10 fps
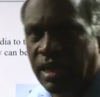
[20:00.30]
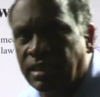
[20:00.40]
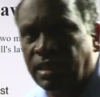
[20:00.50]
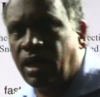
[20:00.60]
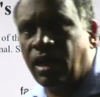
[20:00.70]

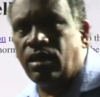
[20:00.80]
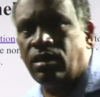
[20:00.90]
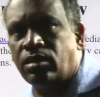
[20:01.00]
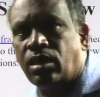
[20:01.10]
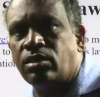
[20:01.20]
law is
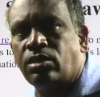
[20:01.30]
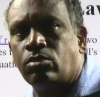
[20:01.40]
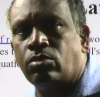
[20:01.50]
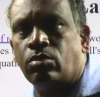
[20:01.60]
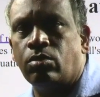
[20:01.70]

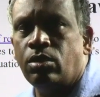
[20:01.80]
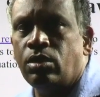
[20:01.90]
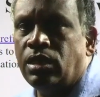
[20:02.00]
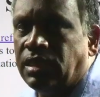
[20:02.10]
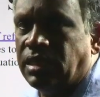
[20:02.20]
also
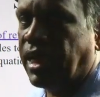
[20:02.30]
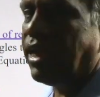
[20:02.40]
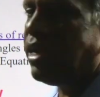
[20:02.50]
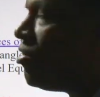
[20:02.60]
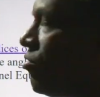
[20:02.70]
sine
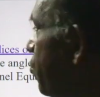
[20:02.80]
of,